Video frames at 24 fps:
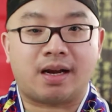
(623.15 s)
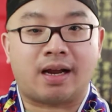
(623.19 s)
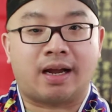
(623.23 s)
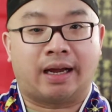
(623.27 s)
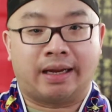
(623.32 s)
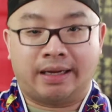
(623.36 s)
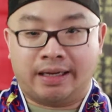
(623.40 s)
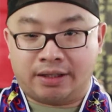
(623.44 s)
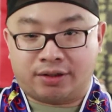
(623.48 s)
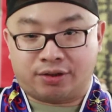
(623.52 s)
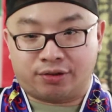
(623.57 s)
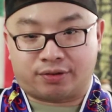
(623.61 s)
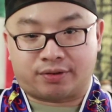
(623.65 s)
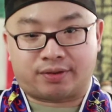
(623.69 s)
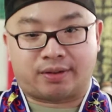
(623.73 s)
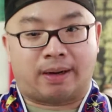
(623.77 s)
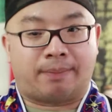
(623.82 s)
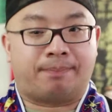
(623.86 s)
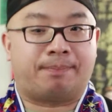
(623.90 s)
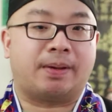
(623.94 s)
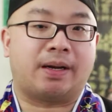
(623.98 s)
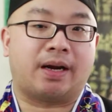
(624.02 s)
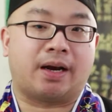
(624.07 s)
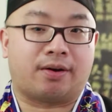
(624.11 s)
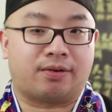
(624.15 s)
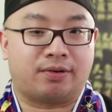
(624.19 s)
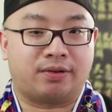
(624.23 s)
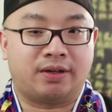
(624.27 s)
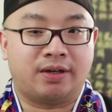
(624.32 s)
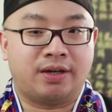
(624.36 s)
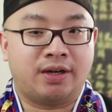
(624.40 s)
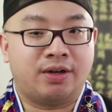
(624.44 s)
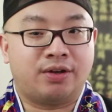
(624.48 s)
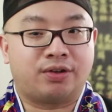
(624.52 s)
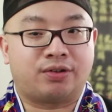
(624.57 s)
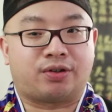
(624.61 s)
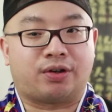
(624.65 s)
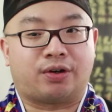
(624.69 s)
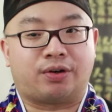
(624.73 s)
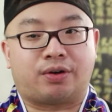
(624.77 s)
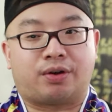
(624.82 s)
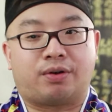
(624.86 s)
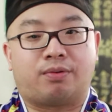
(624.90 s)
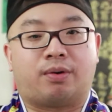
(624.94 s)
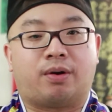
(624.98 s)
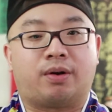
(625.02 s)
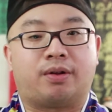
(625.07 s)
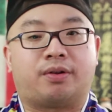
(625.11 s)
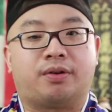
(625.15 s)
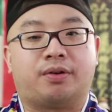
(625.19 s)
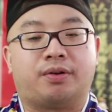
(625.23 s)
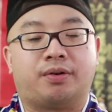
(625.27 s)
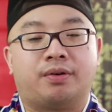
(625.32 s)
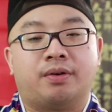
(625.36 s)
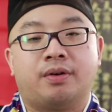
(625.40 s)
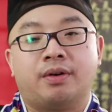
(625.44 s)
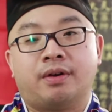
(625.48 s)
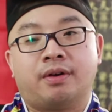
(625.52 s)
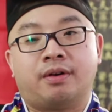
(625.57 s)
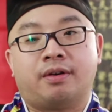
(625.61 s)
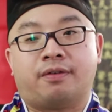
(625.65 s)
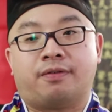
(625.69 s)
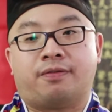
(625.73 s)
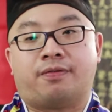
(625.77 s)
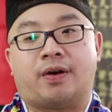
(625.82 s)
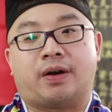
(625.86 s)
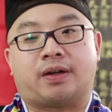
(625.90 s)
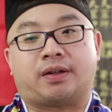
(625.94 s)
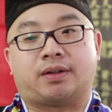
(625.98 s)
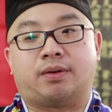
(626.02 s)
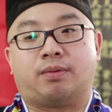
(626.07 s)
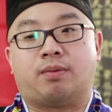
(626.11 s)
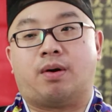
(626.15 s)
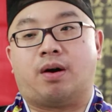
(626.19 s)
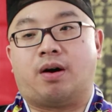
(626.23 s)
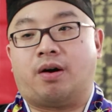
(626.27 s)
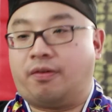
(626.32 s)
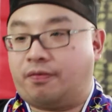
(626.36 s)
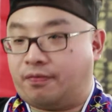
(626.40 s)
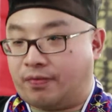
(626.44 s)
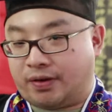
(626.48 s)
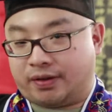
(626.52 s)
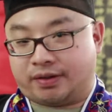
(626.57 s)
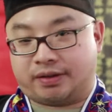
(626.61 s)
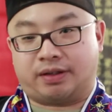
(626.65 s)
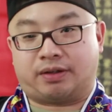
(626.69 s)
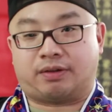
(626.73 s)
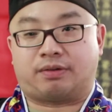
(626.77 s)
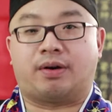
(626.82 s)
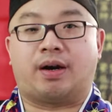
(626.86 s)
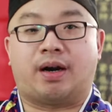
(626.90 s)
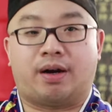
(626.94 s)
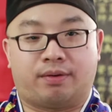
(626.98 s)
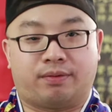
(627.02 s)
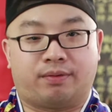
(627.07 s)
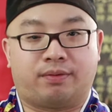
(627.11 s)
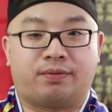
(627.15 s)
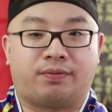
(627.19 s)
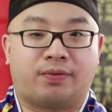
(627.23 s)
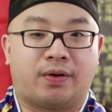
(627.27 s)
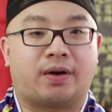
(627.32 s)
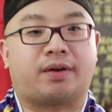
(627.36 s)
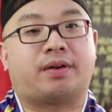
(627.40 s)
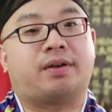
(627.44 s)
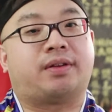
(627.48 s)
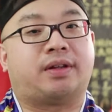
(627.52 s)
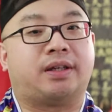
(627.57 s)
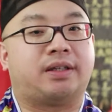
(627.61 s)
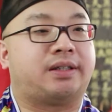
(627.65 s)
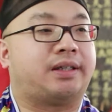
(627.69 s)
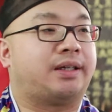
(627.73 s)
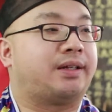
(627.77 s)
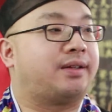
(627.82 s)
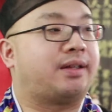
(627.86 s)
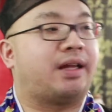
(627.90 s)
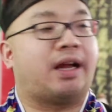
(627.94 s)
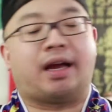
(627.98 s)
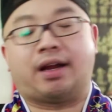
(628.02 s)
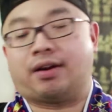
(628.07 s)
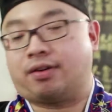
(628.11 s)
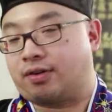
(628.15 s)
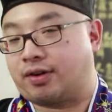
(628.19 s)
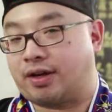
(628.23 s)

I need to dump it out. So you want to fuck the wall, fuck the ground, fuck this and that.